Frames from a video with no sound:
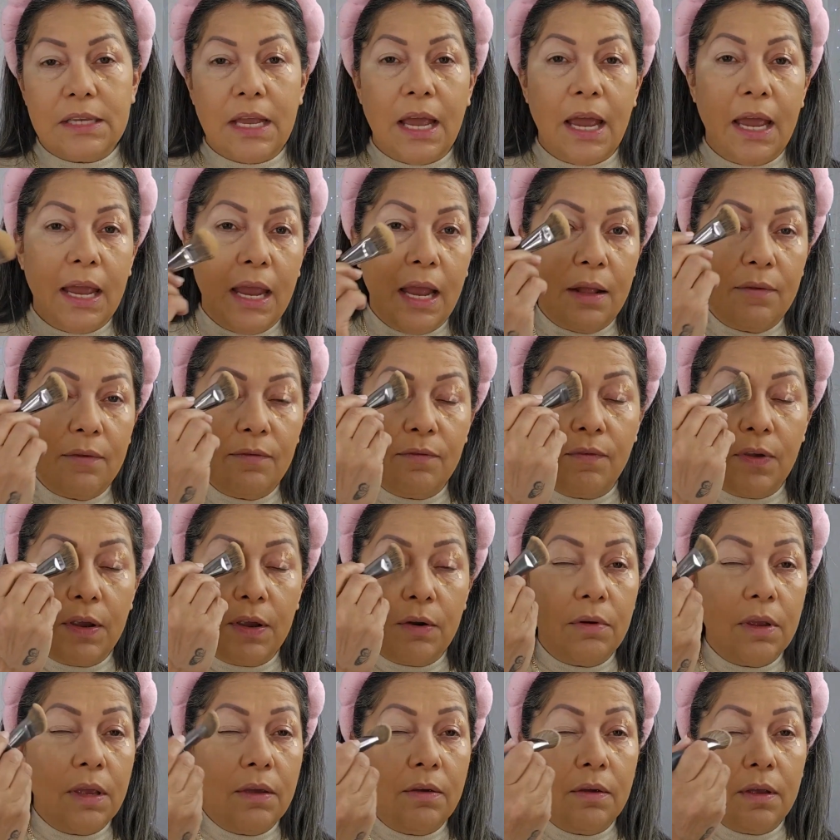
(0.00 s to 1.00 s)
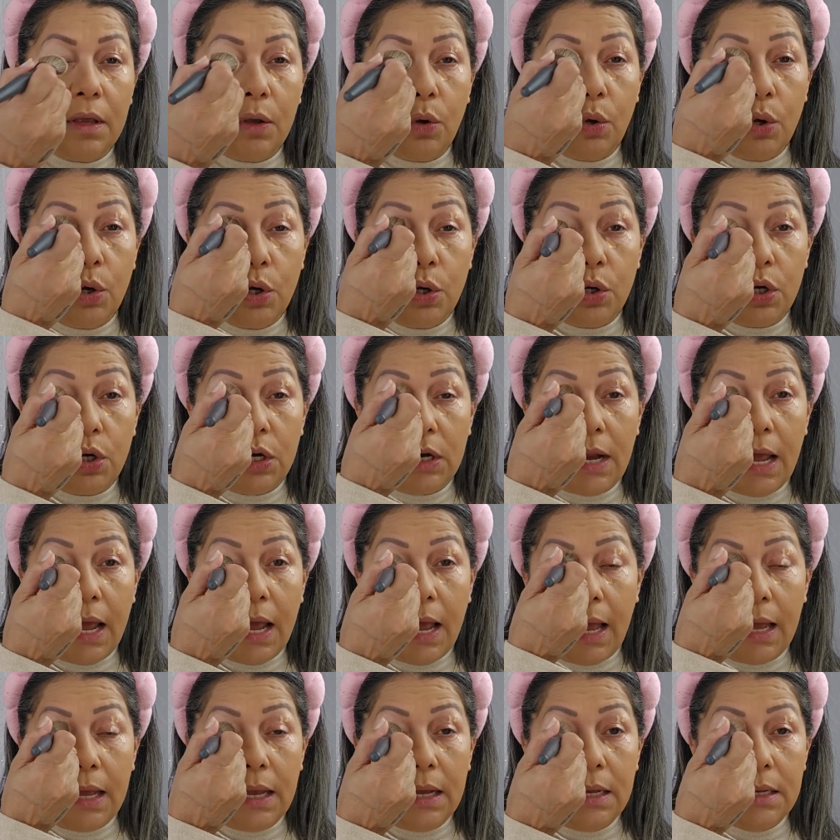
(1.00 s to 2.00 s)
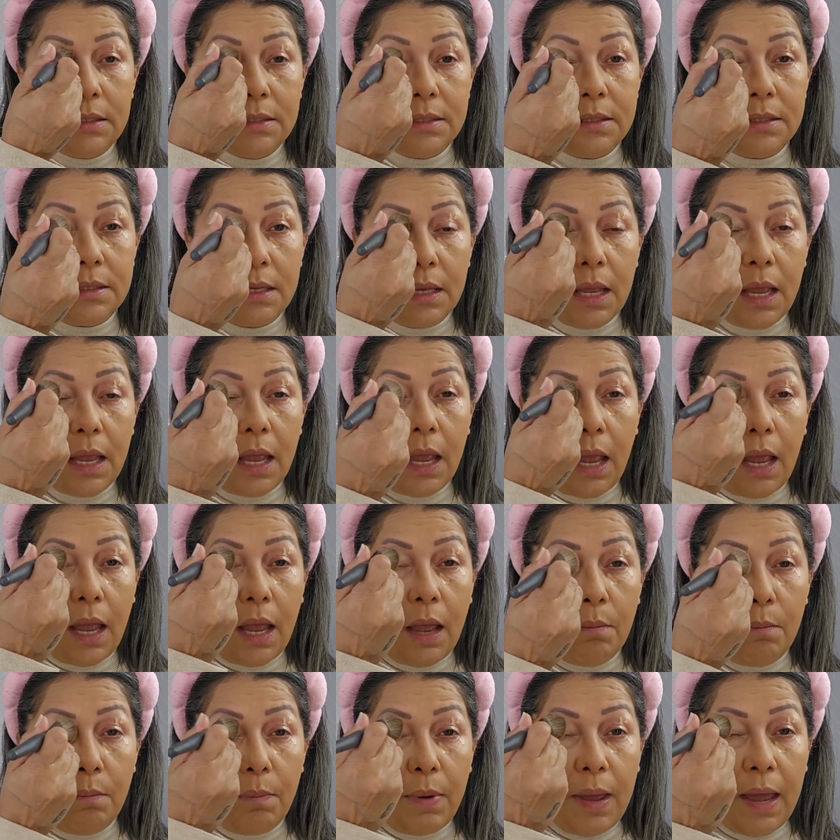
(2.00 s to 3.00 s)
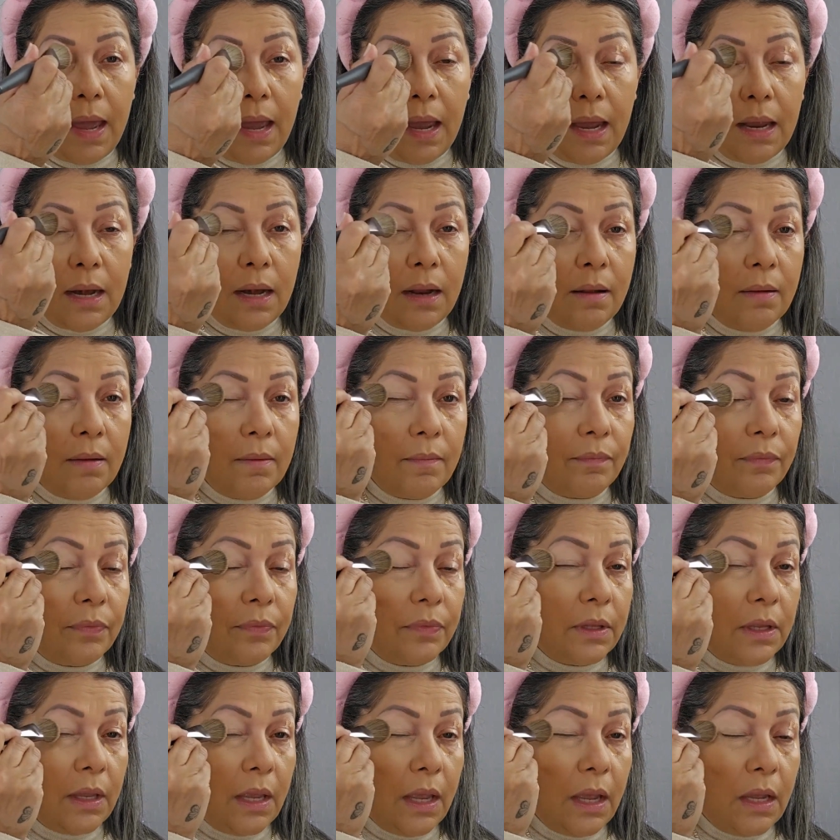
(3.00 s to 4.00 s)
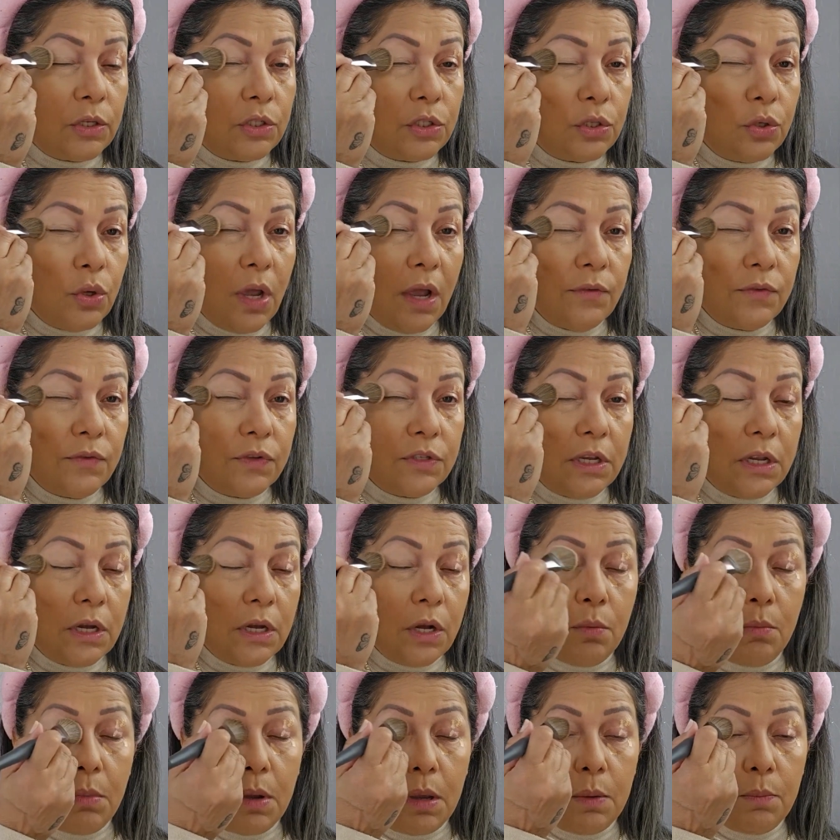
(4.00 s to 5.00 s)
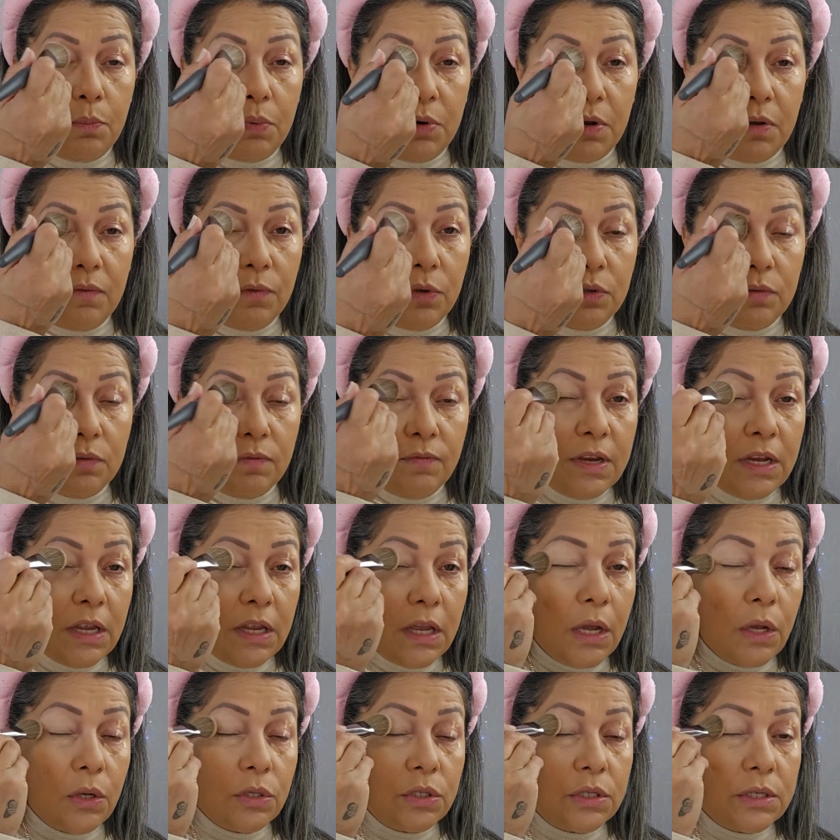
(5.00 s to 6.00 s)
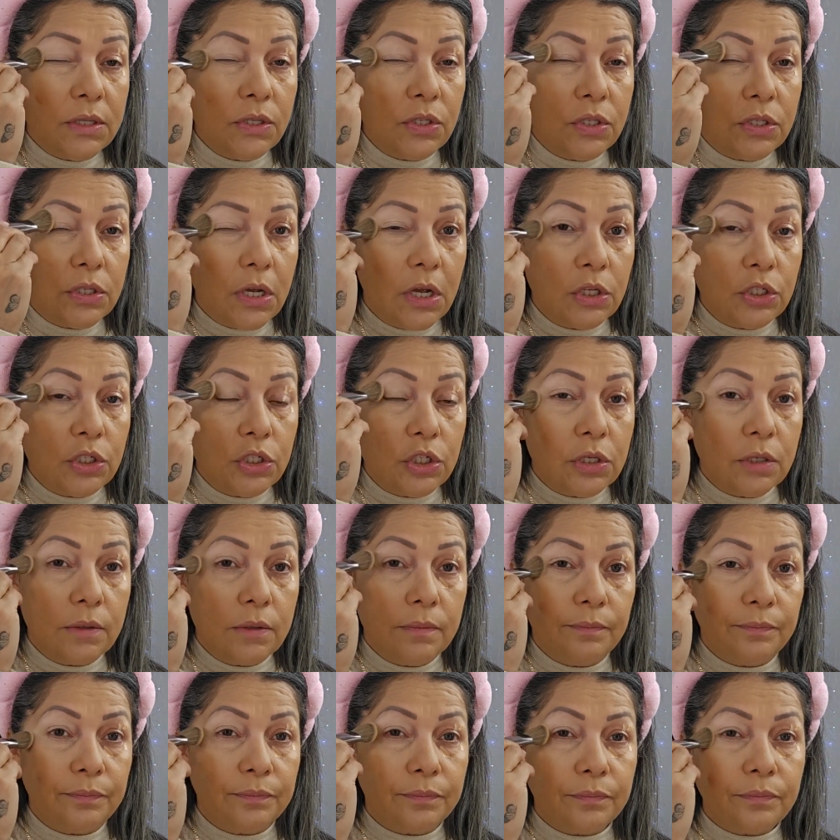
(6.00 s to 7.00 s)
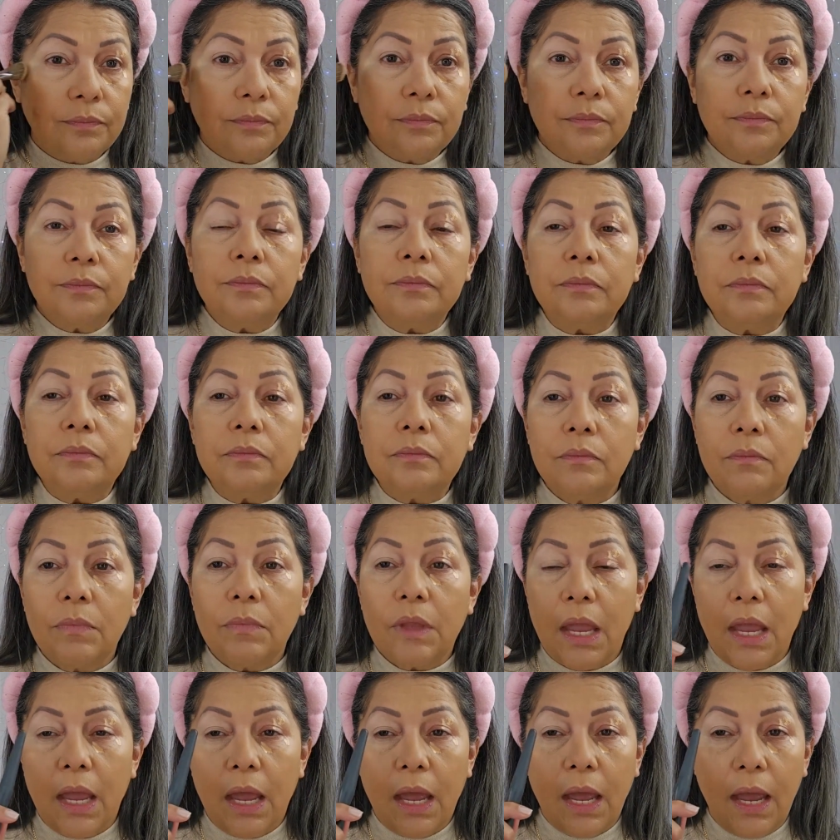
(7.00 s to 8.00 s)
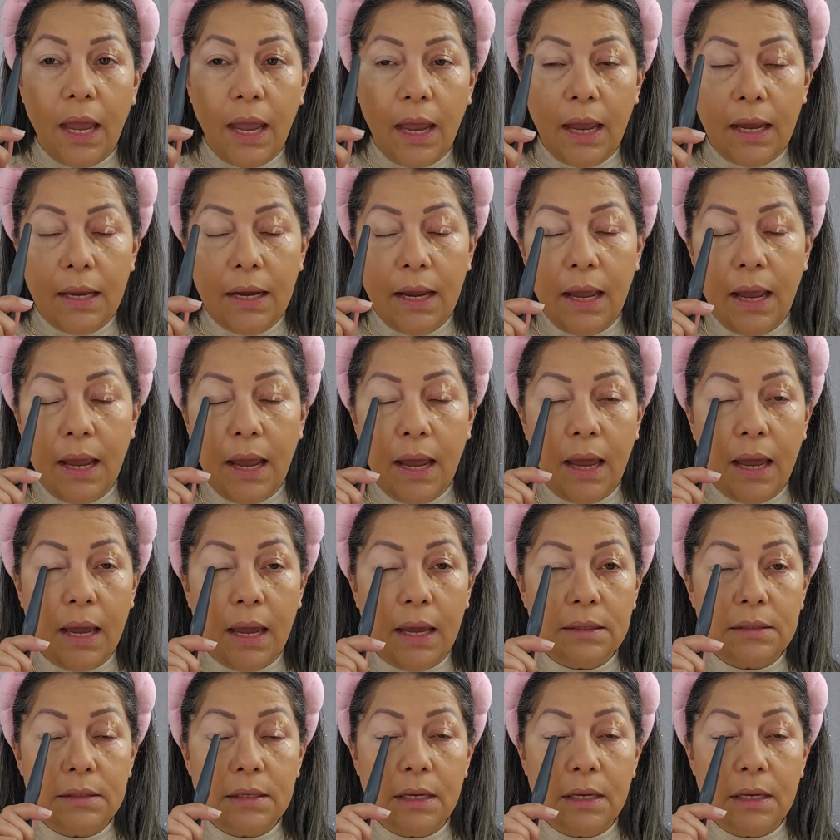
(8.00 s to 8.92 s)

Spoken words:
I have very hooded eyes, but as you have seen on my previous videos and such, I'd had